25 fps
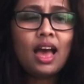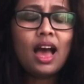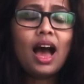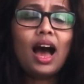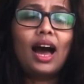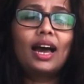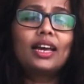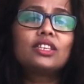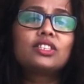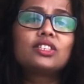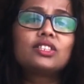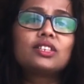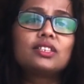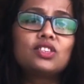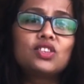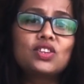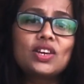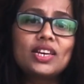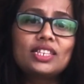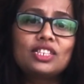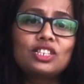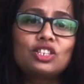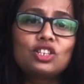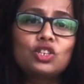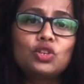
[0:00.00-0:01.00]
I
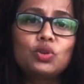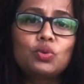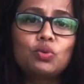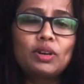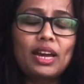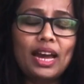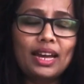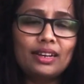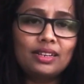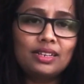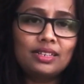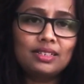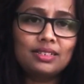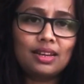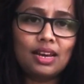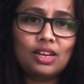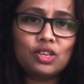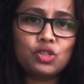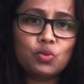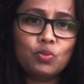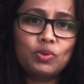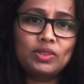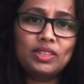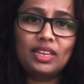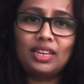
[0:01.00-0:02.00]
suggest you get in touch
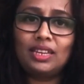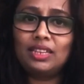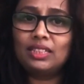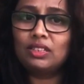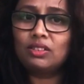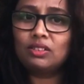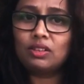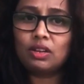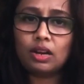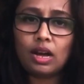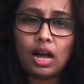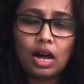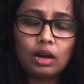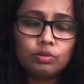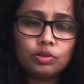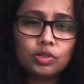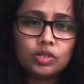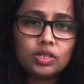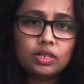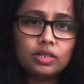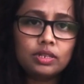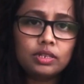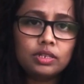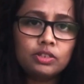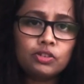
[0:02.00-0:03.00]
with either a
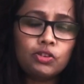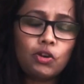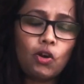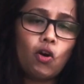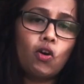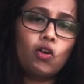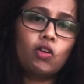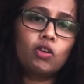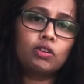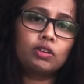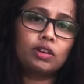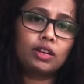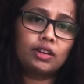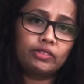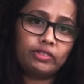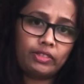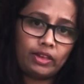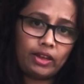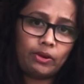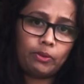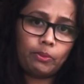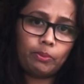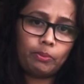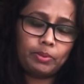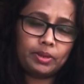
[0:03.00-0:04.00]
counselor or a
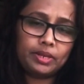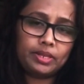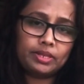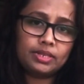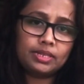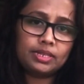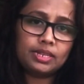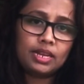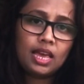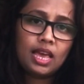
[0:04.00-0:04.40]
therapist.